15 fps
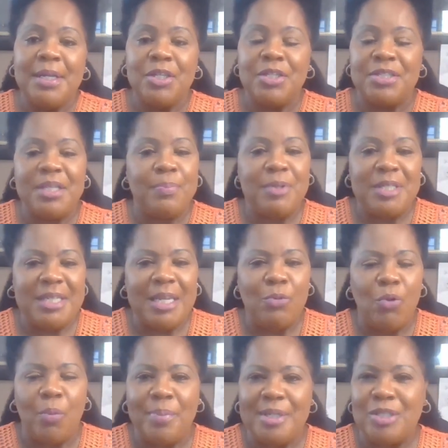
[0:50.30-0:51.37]
CPT
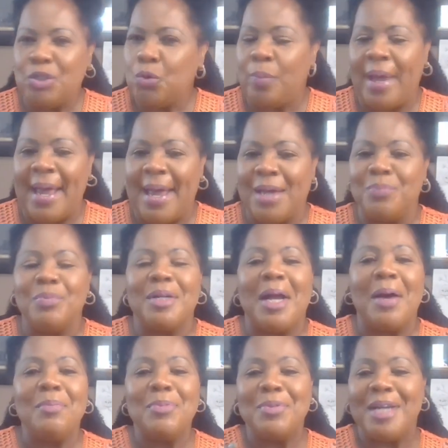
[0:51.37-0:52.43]
won't be too bad, but
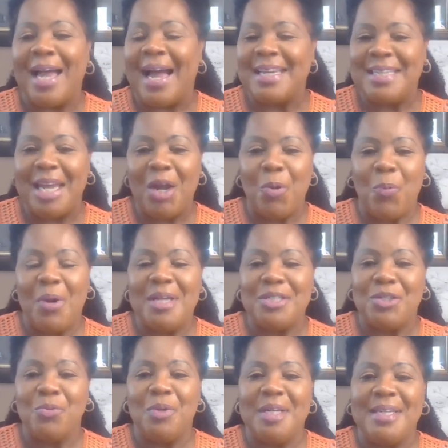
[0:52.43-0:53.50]
I'm, I can't wait
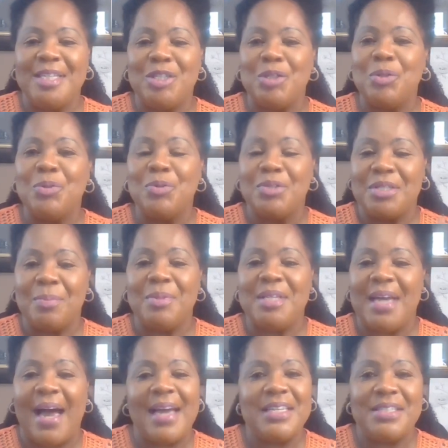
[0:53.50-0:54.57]
till we get to some of
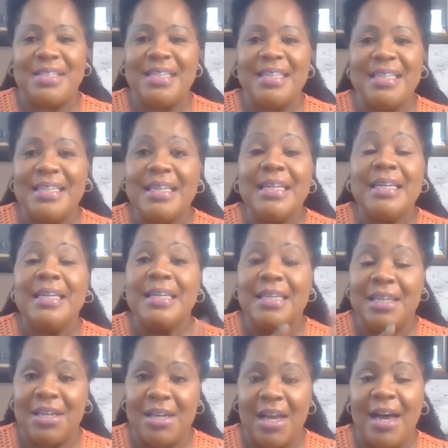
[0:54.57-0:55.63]
the ICD
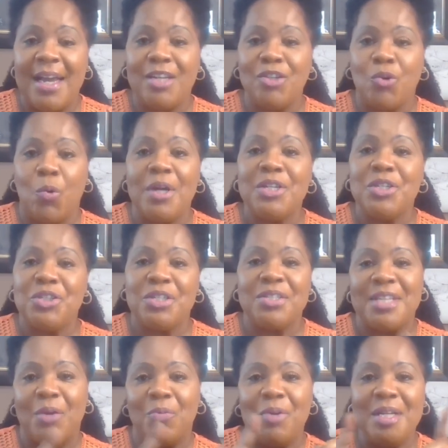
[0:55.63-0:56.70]
9
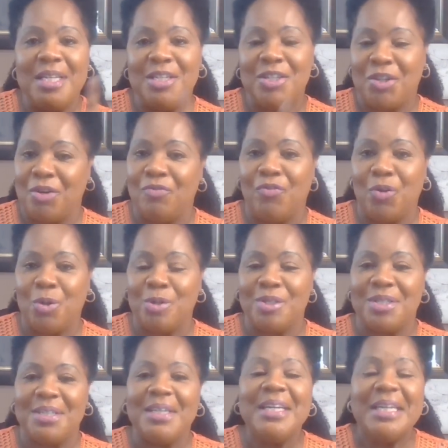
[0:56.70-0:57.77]
questions that we need to
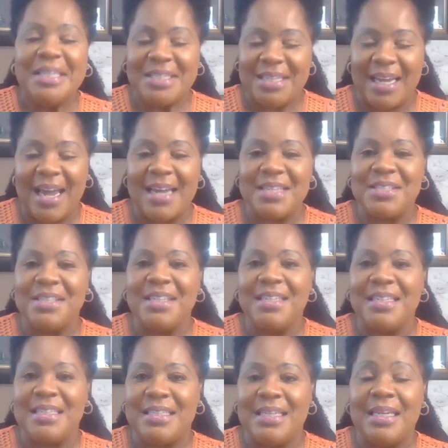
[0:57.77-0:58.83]
convert to
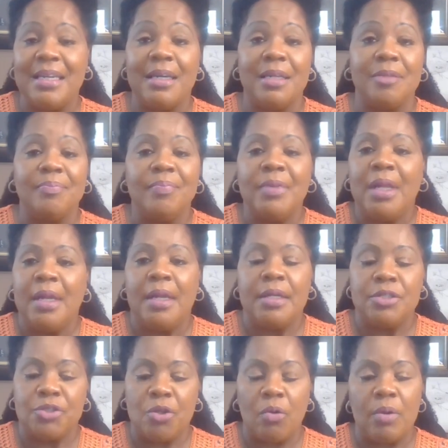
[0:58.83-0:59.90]
ICD 10.
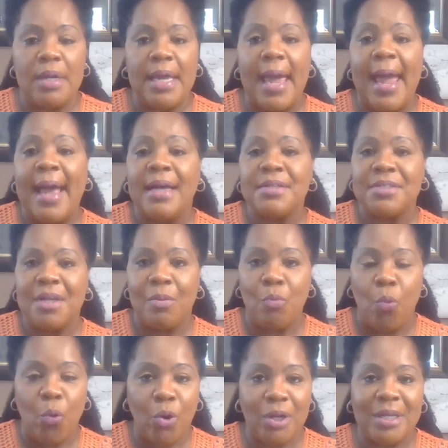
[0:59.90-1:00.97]
And so as
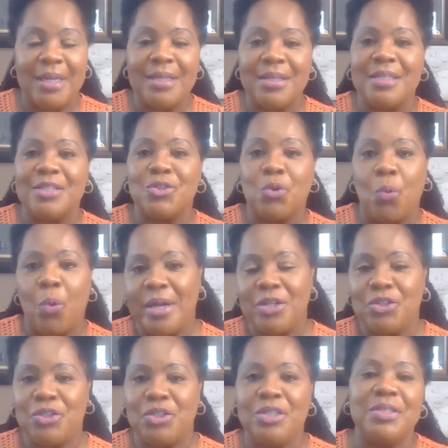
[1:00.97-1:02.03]
I'm working these
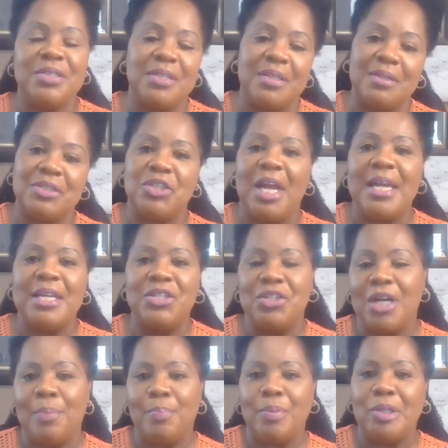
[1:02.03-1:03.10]
questions and
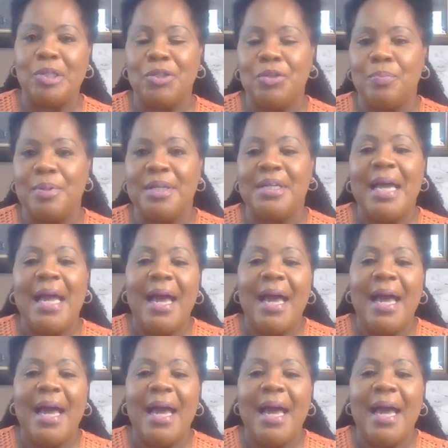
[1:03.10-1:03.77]
changing up a little bit,